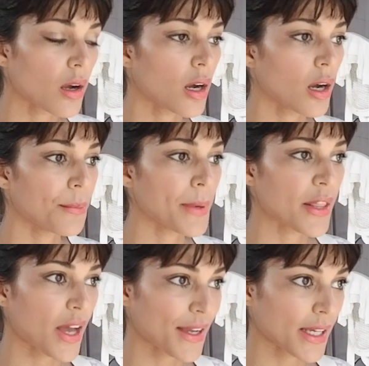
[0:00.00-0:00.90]

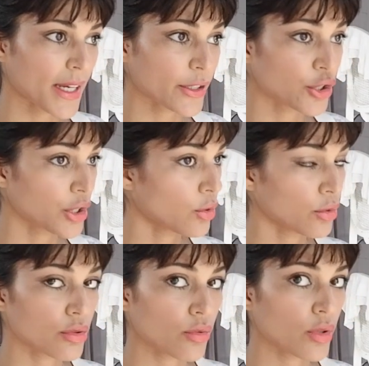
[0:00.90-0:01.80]
that can actually
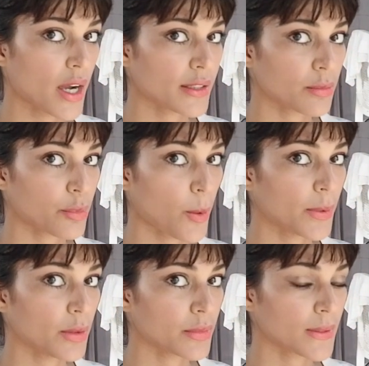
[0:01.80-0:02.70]
cause all kinds of
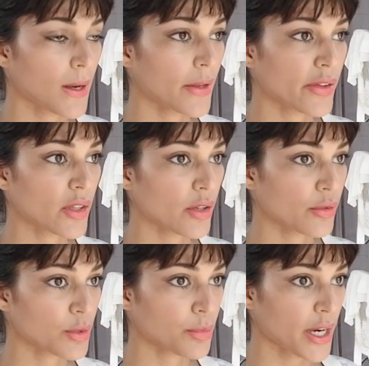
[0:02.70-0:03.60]
problems, like, you
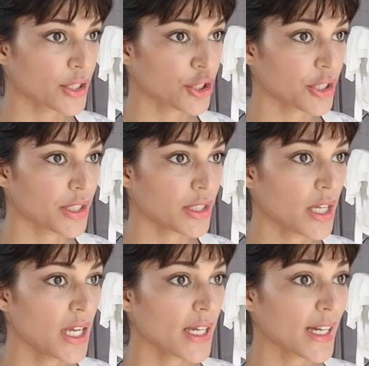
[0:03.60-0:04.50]
know, depression,